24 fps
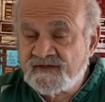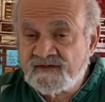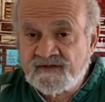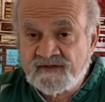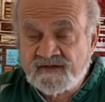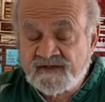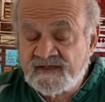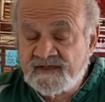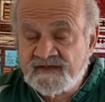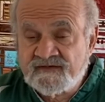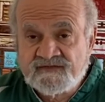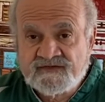
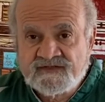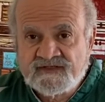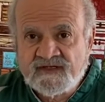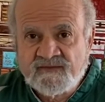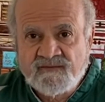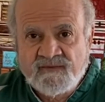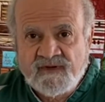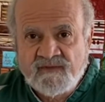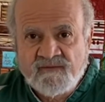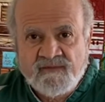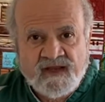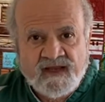gifts can
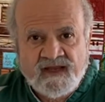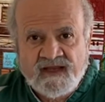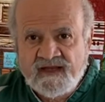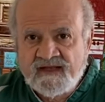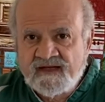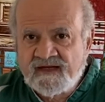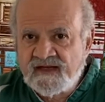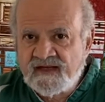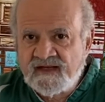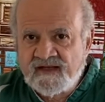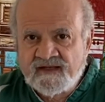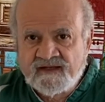be
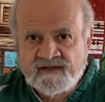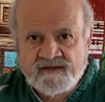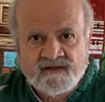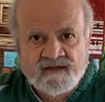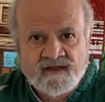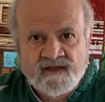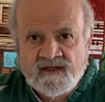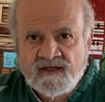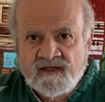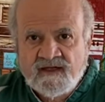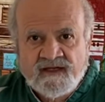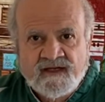made in
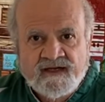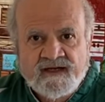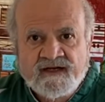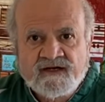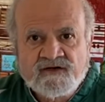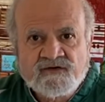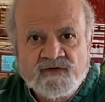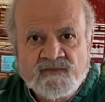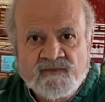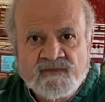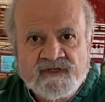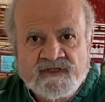
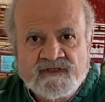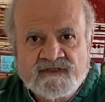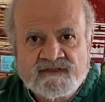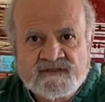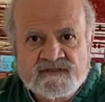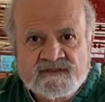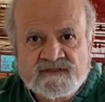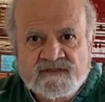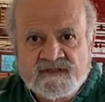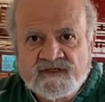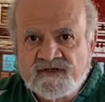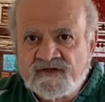
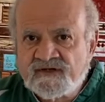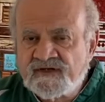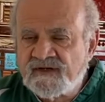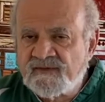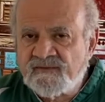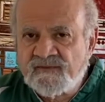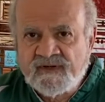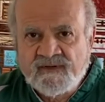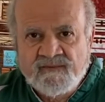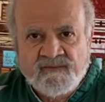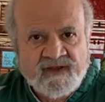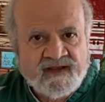increments, or it can
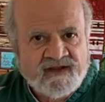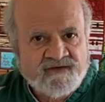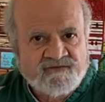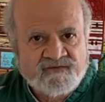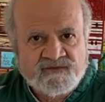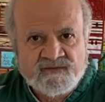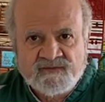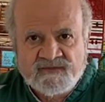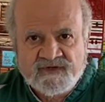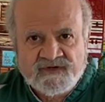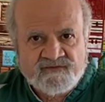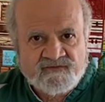be made from
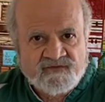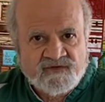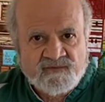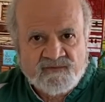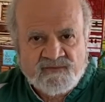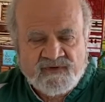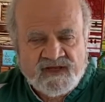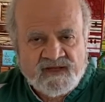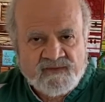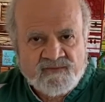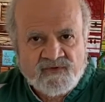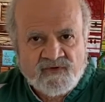different
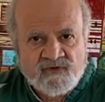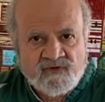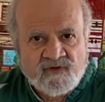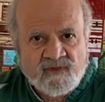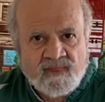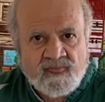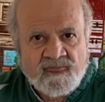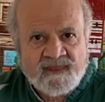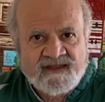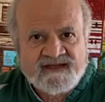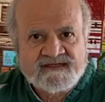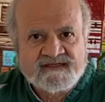people.
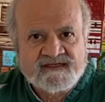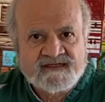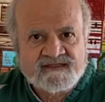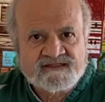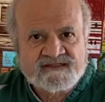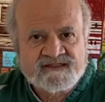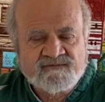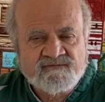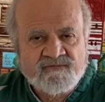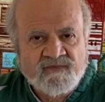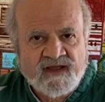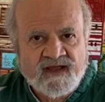It
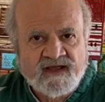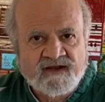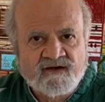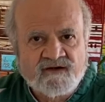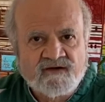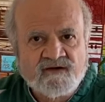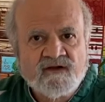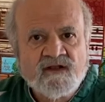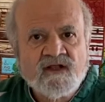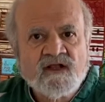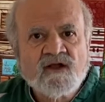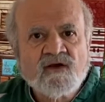doesn't matter.
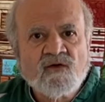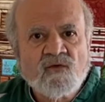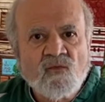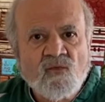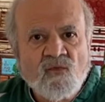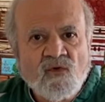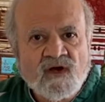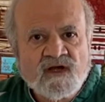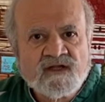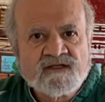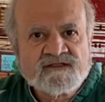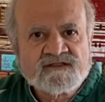
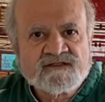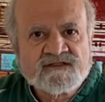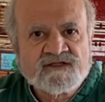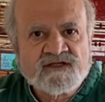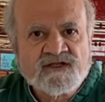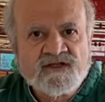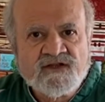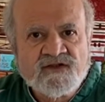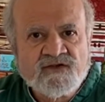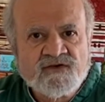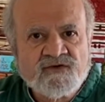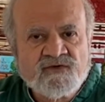Once
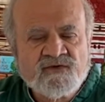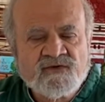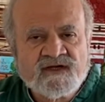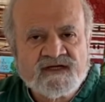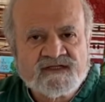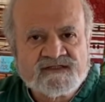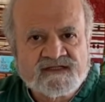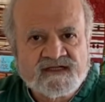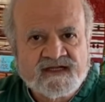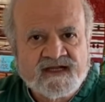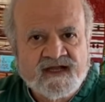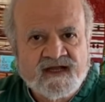you, as
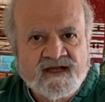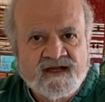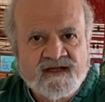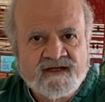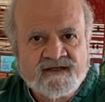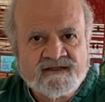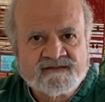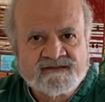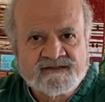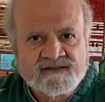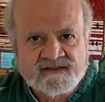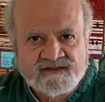
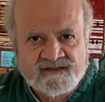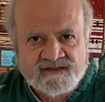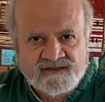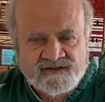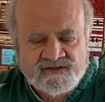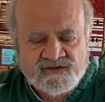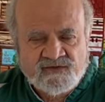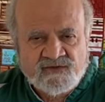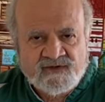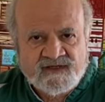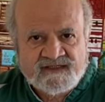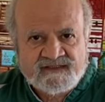a
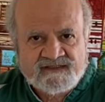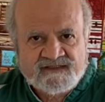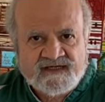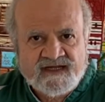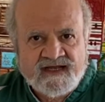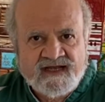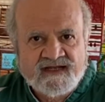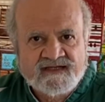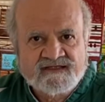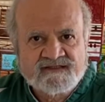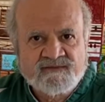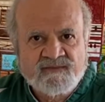U.S.
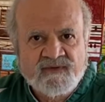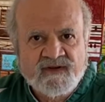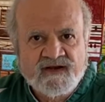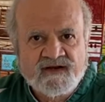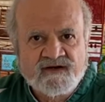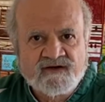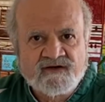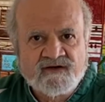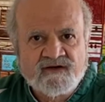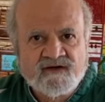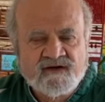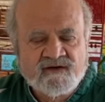
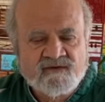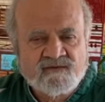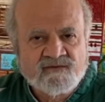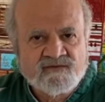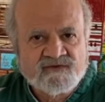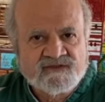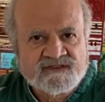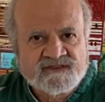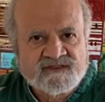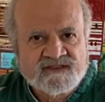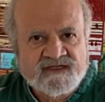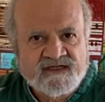taxpayer,
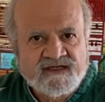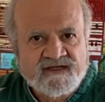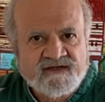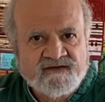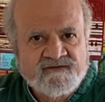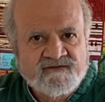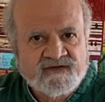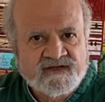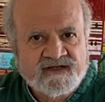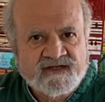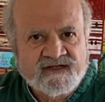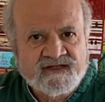receive
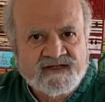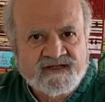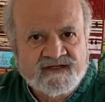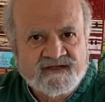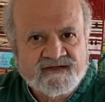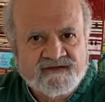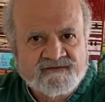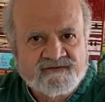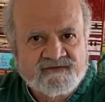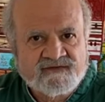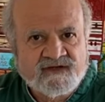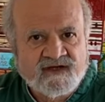a
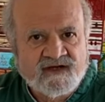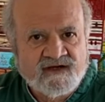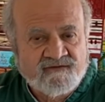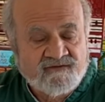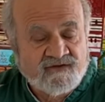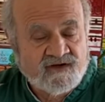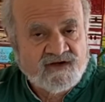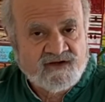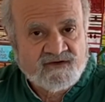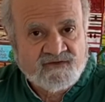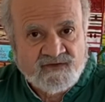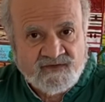gift of
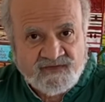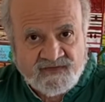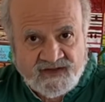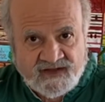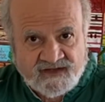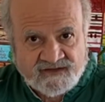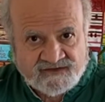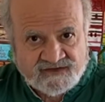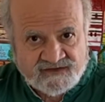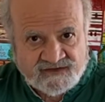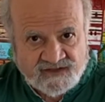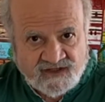
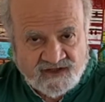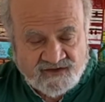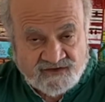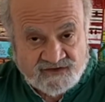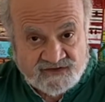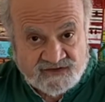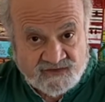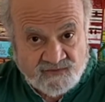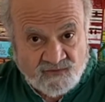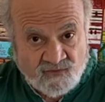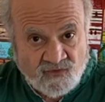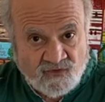$100,000
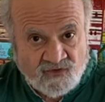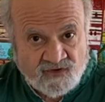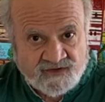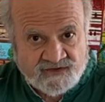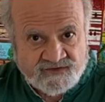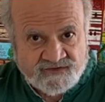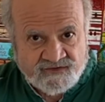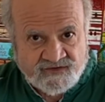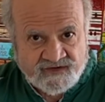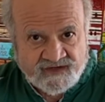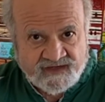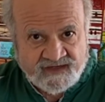or more
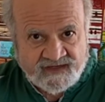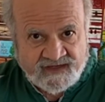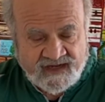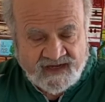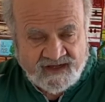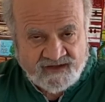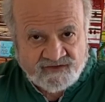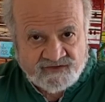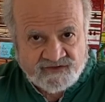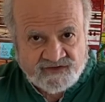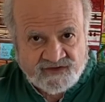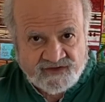during a
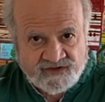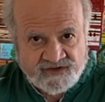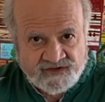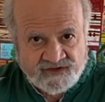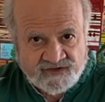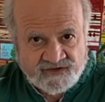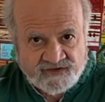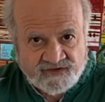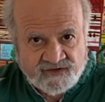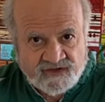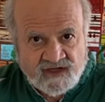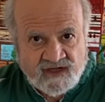calendar
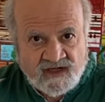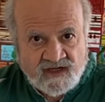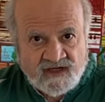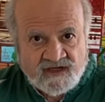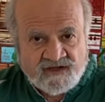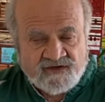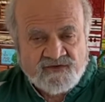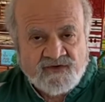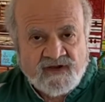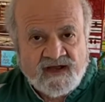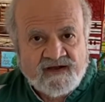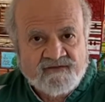year,
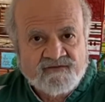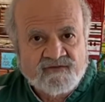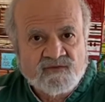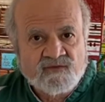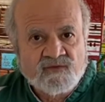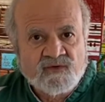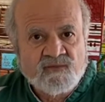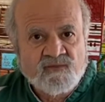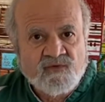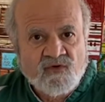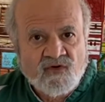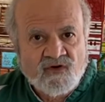you have a
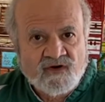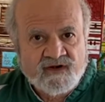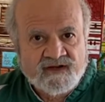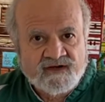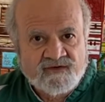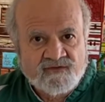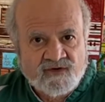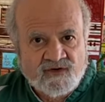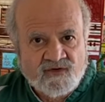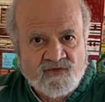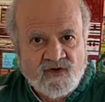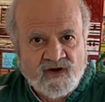reporting
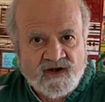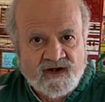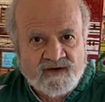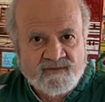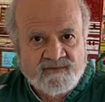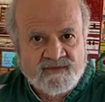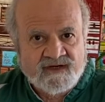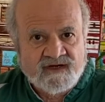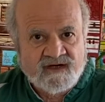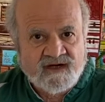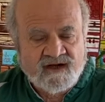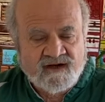
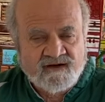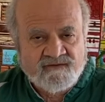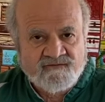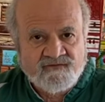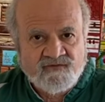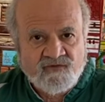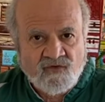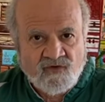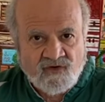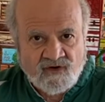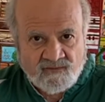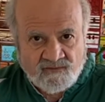requirement on
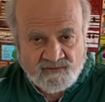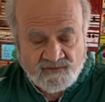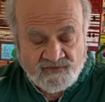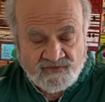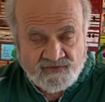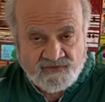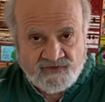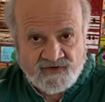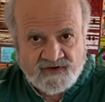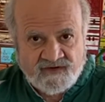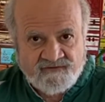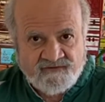Form
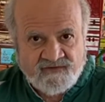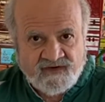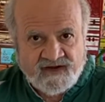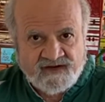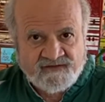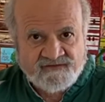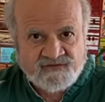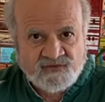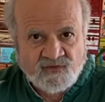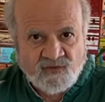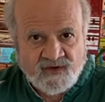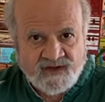
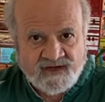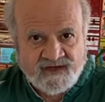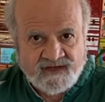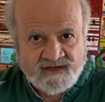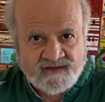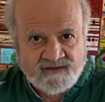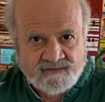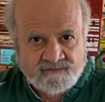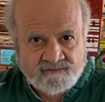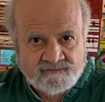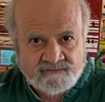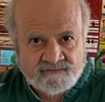3520.
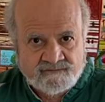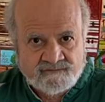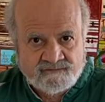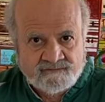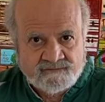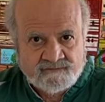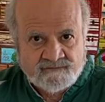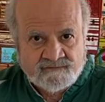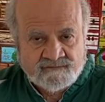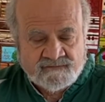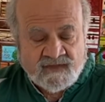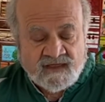
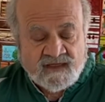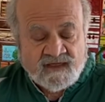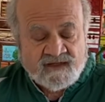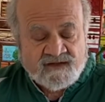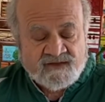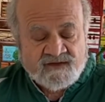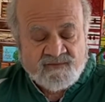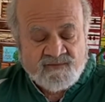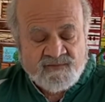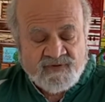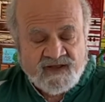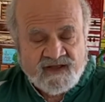The
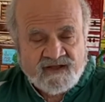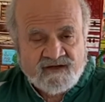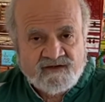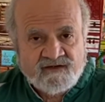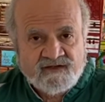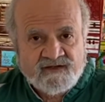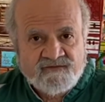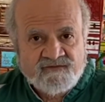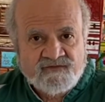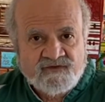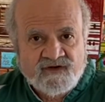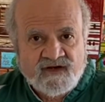penalty
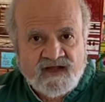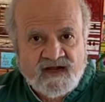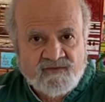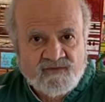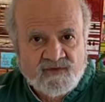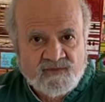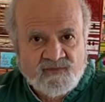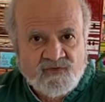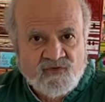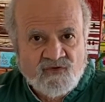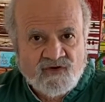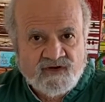for not
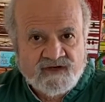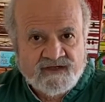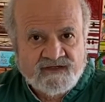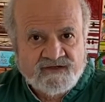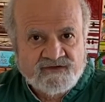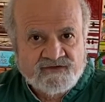reporting your